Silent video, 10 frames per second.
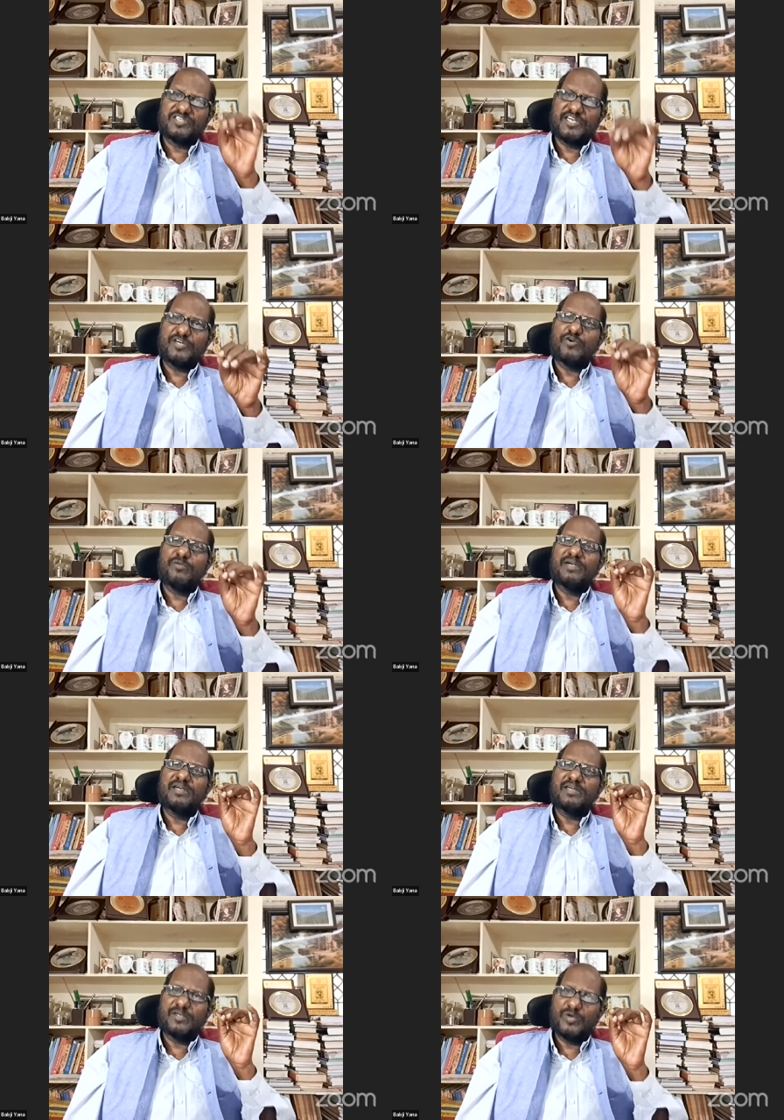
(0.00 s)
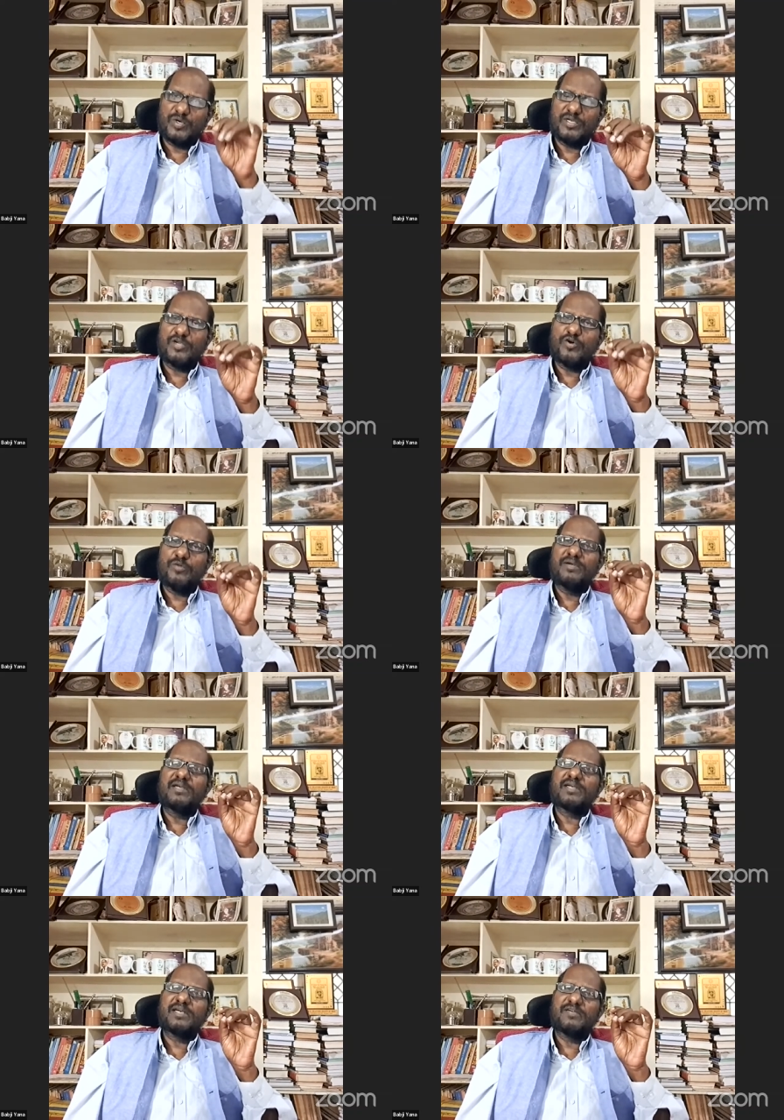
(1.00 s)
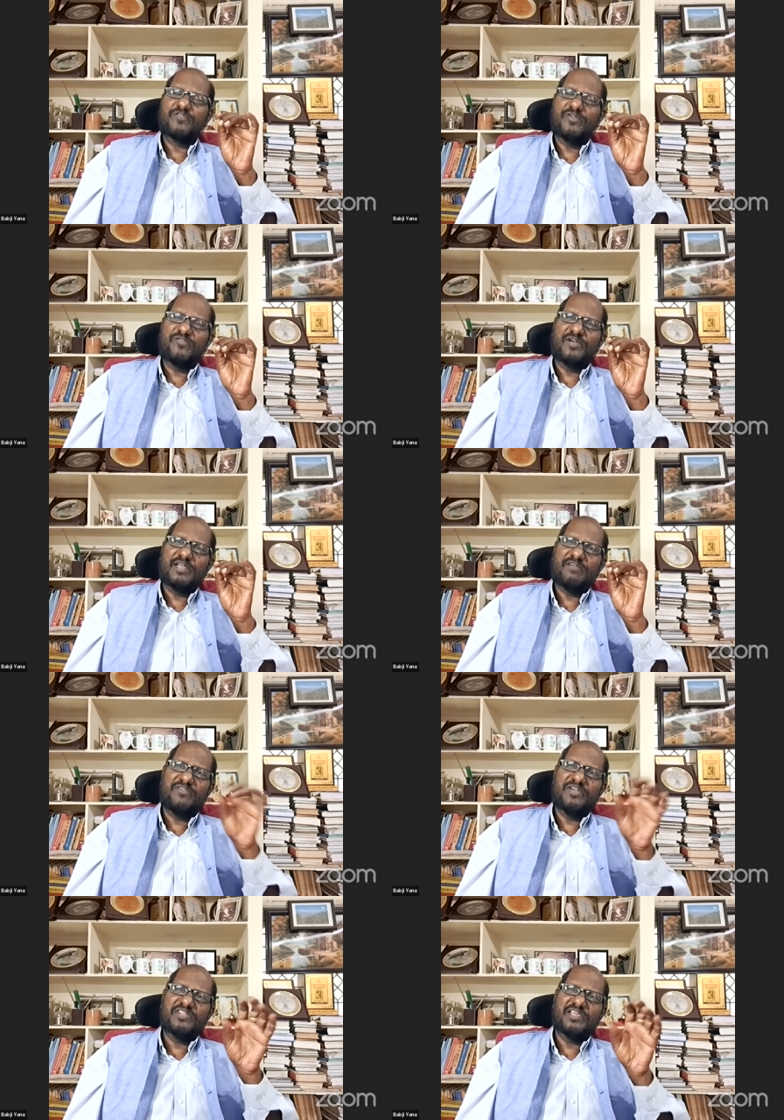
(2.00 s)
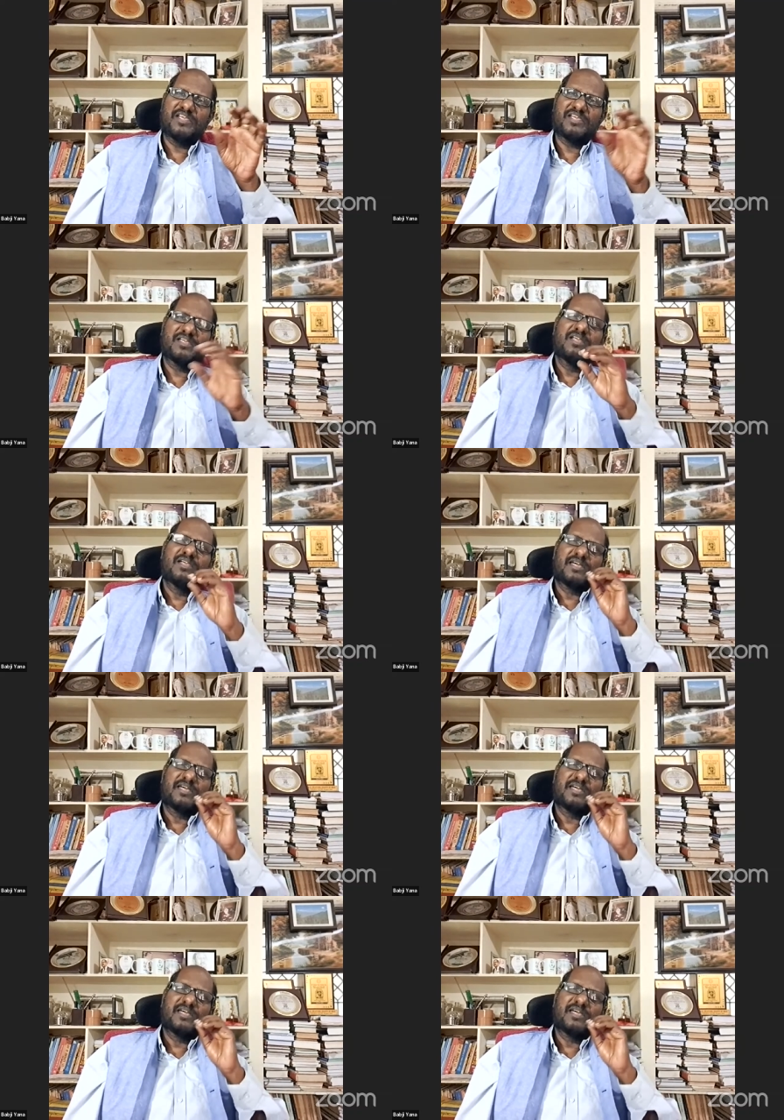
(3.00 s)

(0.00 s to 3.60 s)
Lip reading: state government, local government, and fulfilled everything,